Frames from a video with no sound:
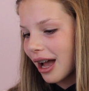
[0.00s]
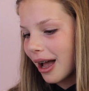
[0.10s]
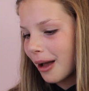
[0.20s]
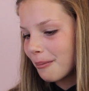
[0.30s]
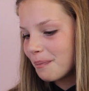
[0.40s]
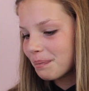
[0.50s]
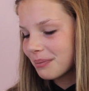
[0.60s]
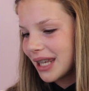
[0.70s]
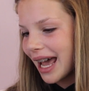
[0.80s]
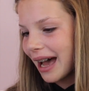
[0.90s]

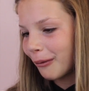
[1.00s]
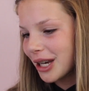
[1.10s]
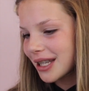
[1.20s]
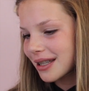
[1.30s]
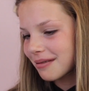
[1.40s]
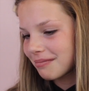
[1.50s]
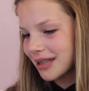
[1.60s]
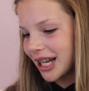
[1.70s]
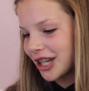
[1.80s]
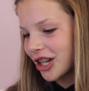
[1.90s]
Yeah, we
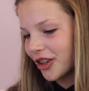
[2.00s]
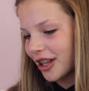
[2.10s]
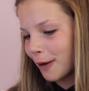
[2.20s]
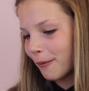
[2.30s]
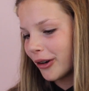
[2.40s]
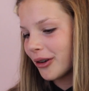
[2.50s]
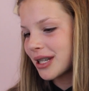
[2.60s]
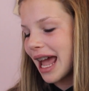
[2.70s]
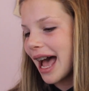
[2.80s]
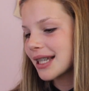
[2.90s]
just send each other a lot of
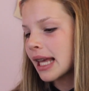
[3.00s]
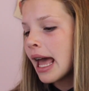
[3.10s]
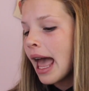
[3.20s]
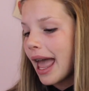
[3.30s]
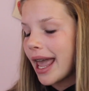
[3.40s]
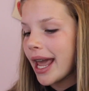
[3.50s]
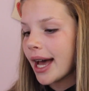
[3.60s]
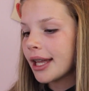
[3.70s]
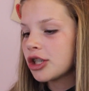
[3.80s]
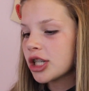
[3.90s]
photos to ask.
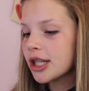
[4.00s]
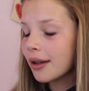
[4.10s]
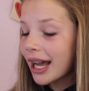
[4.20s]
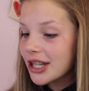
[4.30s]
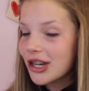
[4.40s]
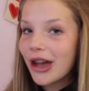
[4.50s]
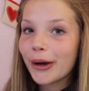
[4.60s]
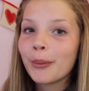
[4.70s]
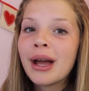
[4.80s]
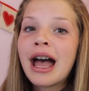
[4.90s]
And just so you guys
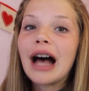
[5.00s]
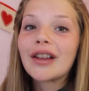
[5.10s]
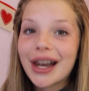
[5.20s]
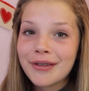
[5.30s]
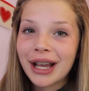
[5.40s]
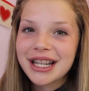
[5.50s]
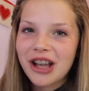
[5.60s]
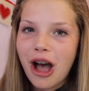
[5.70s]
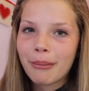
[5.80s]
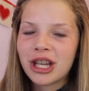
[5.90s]
know, a lot of you guys
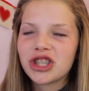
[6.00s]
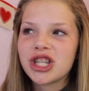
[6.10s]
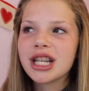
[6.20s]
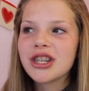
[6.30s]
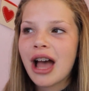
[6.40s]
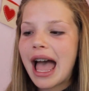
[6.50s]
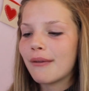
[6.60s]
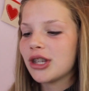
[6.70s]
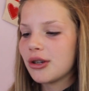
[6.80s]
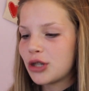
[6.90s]
comment, she does not
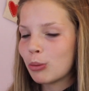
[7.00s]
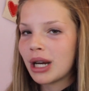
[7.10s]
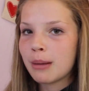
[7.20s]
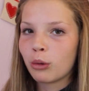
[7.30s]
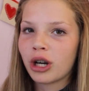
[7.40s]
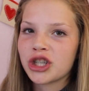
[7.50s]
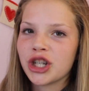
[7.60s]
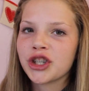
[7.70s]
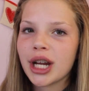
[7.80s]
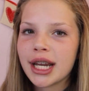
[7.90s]
have a YouTube anymore.
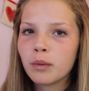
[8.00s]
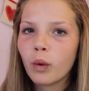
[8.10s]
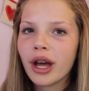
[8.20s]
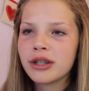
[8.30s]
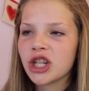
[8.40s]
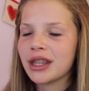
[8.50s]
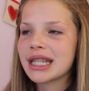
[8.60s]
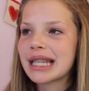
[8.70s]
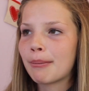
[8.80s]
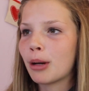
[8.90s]
She created one during
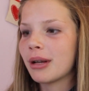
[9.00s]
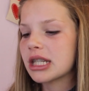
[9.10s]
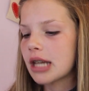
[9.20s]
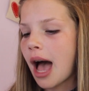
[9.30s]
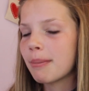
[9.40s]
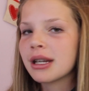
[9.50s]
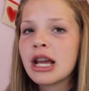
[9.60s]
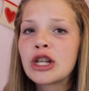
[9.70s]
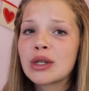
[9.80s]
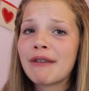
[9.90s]
the summer but stopped.
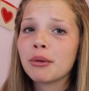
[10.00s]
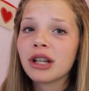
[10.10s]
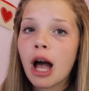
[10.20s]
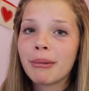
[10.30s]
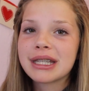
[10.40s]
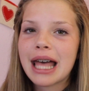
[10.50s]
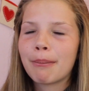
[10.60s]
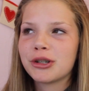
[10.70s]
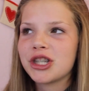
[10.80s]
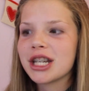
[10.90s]
So everyone comments
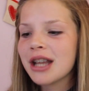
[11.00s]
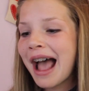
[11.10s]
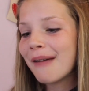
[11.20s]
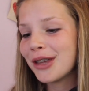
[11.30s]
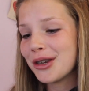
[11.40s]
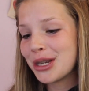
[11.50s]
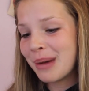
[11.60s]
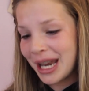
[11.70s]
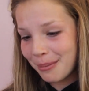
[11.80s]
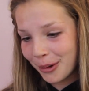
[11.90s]
that, but she does not have a YouTube
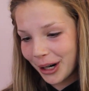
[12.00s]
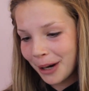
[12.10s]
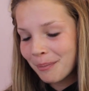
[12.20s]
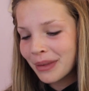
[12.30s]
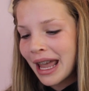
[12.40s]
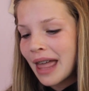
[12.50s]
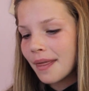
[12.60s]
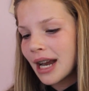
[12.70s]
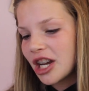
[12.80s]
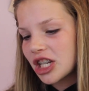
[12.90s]
anymore.
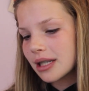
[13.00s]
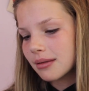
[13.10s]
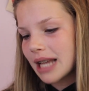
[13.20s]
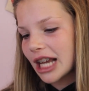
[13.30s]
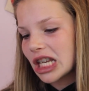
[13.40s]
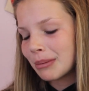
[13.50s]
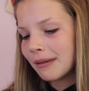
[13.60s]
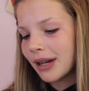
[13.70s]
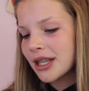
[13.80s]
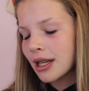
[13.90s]
Then I just text all
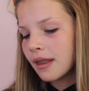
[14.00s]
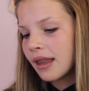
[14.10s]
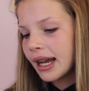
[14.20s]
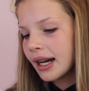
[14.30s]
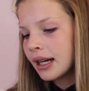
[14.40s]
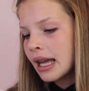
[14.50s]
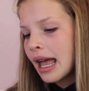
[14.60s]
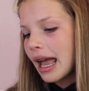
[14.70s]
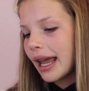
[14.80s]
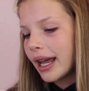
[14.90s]
my friends on there.
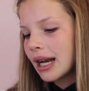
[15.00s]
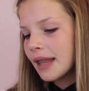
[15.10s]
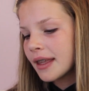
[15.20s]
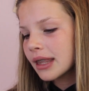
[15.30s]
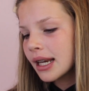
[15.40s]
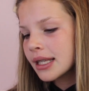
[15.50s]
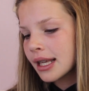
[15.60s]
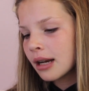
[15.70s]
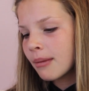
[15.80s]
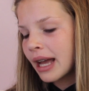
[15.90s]
And I think that is
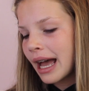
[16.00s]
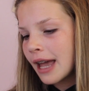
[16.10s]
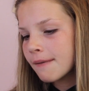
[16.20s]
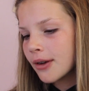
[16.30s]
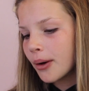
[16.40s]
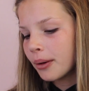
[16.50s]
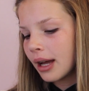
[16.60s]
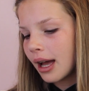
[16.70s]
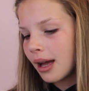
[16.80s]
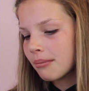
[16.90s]
it on my
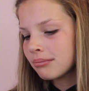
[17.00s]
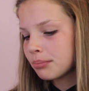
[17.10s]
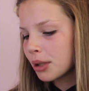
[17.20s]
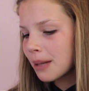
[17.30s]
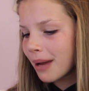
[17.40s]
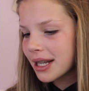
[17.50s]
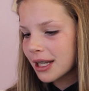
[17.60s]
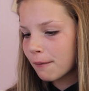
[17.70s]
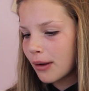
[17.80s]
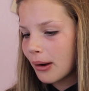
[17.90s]
iPhone. Pretty
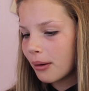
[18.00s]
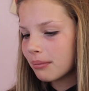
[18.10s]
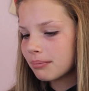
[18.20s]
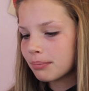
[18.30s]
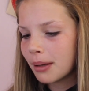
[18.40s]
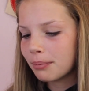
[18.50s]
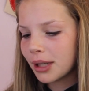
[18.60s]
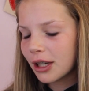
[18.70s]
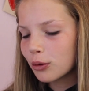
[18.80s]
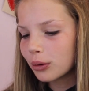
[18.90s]
basic phone, but
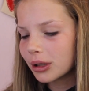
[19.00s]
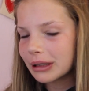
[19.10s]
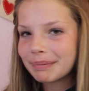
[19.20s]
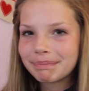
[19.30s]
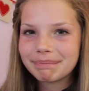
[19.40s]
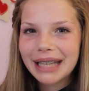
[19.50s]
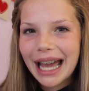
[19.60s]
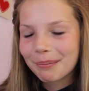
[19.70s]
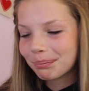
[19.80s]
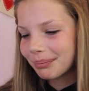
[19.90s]
pretty cool.
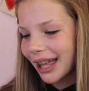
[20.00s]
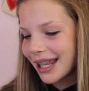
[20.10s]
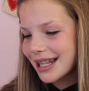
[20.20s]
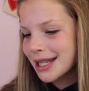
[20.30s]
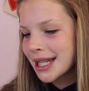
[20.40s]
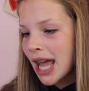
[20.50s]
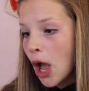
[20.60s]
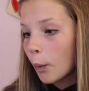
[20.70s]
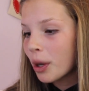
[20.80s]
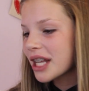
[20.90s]
Yeah, that is
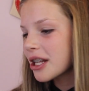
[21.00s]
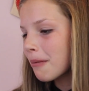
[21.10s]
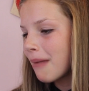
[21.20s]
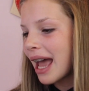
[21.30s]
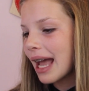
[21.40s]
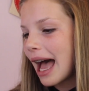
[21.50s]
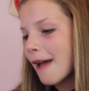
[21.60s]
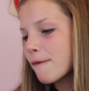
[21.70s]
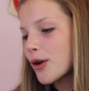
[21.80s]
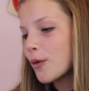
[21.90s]
what is on my
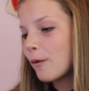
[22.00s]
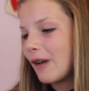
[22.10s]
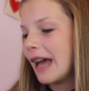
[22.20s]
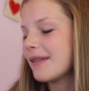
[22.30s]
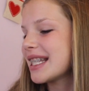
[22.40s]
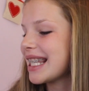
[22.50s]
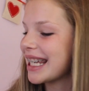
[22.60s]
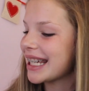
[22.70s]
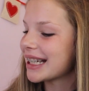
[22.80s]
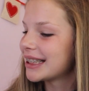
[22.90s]
iPhone
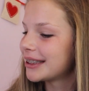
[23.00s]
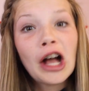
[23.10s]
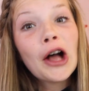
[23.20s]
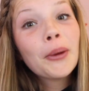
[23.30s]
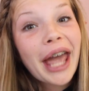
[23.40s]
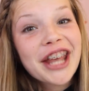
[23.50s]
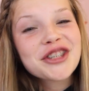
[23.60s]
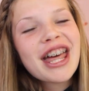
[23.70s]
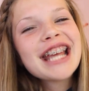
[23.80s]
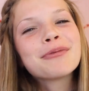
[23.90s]
5C. Okay,
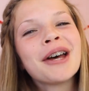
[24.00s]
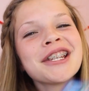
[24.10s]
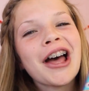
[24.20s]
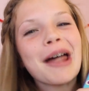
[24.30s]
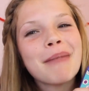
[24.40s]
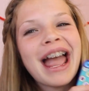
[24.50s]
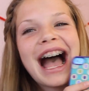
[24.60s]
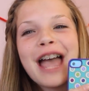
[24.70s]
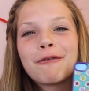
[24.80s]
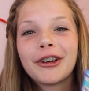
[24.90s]
so that is what is on my
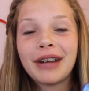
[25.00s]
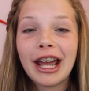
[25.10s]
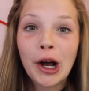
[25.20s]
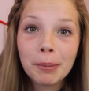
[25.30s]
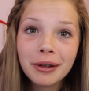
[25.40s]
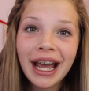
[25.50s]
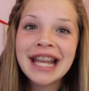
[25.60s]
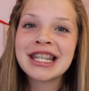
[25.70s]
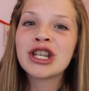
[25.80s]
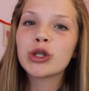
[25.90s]
iPhone. I hope you
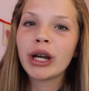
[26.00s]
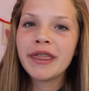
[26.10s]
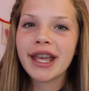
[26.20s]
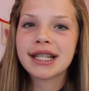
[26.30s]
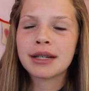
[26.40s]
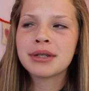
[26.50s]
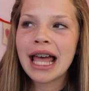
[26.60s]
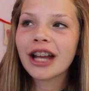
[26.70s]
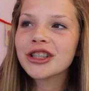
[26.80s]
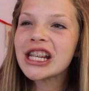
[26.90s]
guys enjoyed this. It was
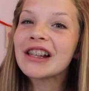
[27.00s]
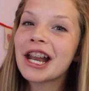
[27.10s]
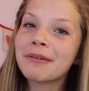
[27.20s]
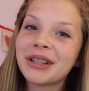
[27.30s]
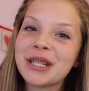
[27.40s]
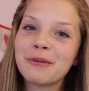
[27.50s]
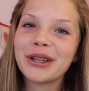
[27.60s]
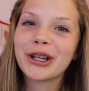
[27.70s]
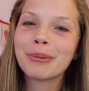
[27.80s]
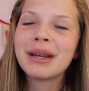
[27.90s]
actually a lot of fun to
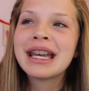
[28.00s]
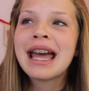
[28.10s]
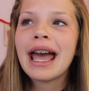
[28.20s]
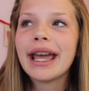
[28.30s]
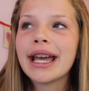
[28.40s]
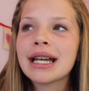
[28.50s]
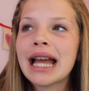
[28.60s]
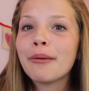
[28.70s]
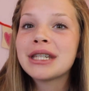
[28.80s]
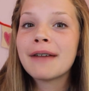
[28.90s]
film, and
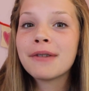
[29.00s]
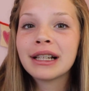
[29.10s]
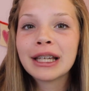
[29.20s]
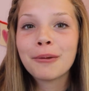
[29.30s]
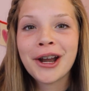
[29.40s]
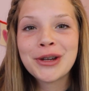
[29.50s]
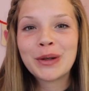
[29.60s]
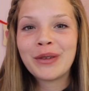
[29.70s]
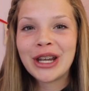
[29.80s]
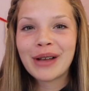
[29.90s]
I would definitely want to
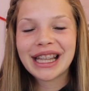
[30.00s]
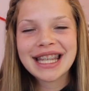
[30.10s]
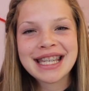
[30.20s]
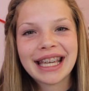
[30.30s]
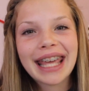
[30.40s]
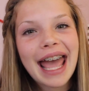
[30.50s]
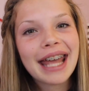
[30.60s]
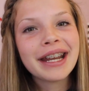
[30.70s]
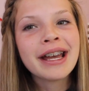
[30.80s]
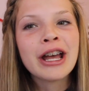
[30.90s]
do a video like this
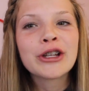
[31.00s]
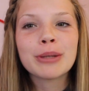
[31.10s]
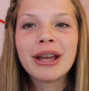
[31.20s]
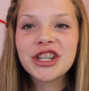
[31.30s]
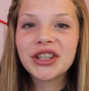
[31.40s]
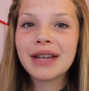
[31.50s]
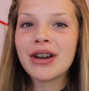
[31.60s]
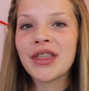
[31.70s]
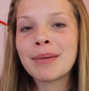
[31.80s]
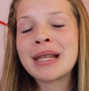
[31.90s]
again. So make sure to give
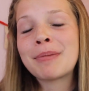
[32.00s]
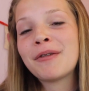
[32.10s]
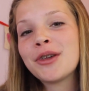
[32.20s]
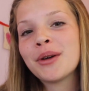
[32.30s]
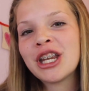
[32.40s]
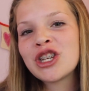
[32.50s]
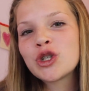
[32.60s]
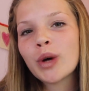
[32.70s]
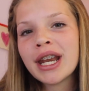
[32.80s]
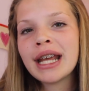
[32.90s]
it a thumbs up if you
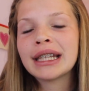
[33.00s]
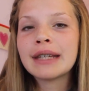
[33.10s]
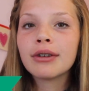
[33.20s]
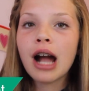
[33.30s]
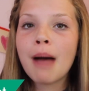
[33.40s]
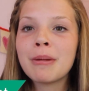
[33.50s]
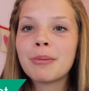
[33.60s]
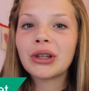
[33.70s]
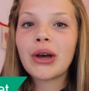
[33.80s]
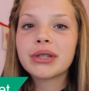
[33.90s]
enjoyed it, and leave a
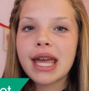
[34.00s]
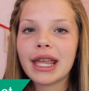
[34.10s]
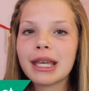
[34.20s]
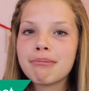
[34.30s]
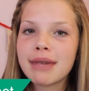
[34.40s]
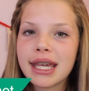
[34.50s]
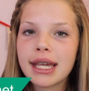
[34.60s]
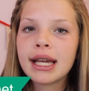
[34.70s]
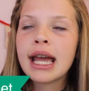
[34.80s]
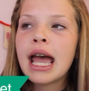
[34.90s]
comment below telling
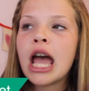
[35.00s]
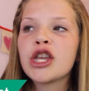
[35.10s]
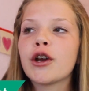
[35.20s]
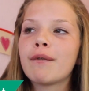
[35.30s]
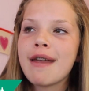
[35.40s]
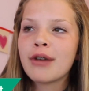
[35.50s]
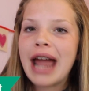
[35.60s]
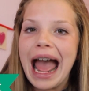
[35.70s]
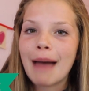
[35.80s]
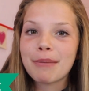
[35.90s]
me your
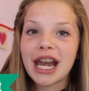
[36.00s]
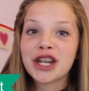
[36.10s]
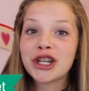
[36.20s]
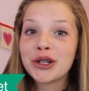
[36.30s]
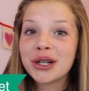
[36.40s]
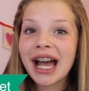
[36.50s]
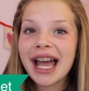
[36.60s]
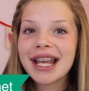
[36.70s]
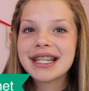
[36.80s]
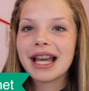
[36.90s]
favorite app that I showed you
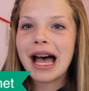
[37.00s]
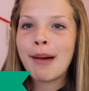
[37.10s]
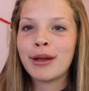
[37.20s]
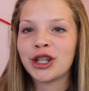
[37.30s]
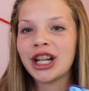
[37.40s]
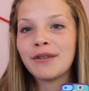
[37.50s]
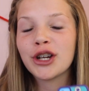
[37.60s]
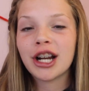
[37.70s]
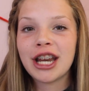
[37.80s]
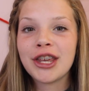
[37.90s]
guys, or if
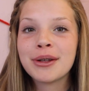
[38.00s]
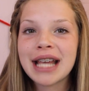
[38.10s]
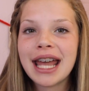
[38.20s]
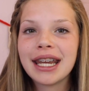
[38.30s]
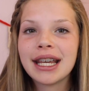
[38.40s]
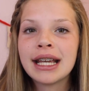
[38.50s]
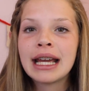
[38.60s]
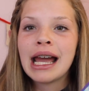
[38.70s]
you're going to use any.